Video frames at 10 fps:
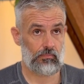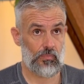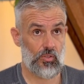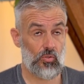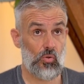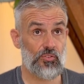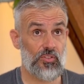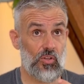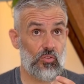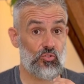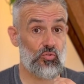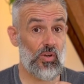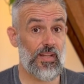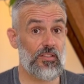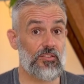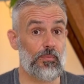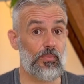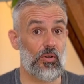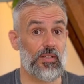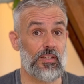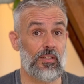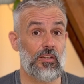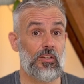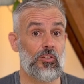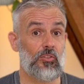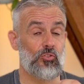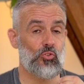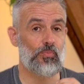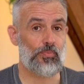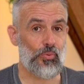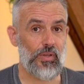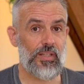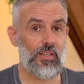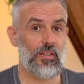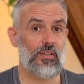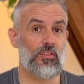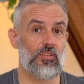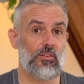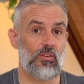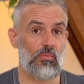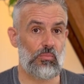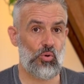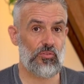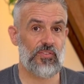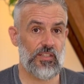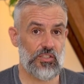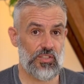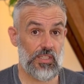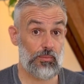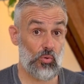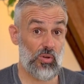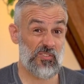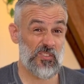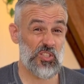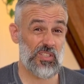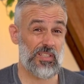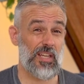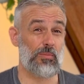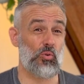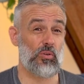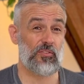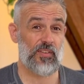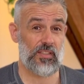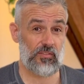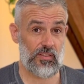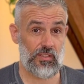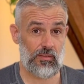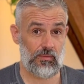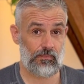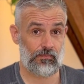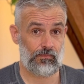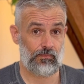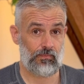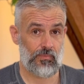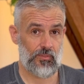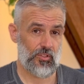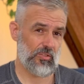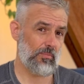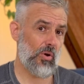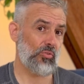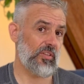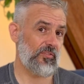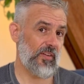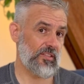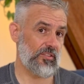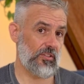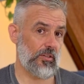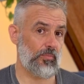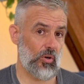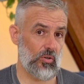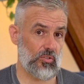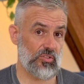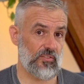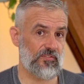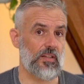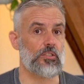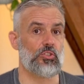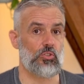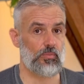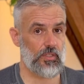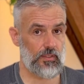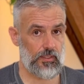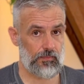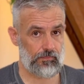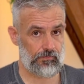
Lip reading: But it also trains the body to breathe more functionally, more efficiently, and more effectively. There's a multifaceted approach to functional breathing.